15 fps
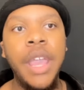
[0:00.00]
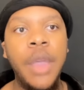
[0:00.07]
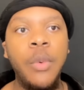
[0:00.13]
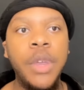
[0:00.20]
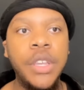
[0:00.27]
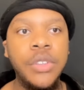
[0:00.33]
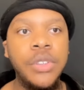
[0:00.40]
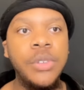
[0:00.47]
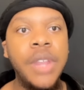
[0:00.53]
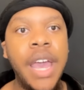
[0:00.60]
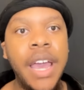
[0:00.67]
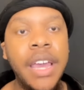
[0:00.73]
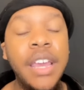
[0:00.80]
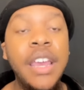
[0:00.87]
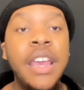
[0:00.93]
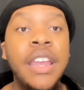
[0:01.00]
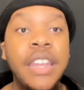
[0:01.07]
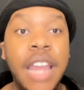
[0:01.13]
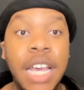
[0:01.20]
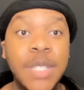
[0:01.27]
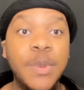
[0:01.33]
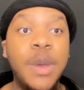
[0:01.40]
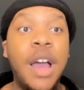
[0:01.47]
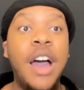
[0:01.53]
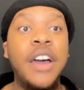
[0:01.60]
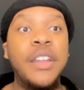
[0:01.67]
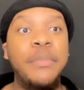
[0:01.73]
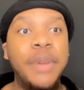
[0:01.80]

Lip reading: And when you do that, that's when all the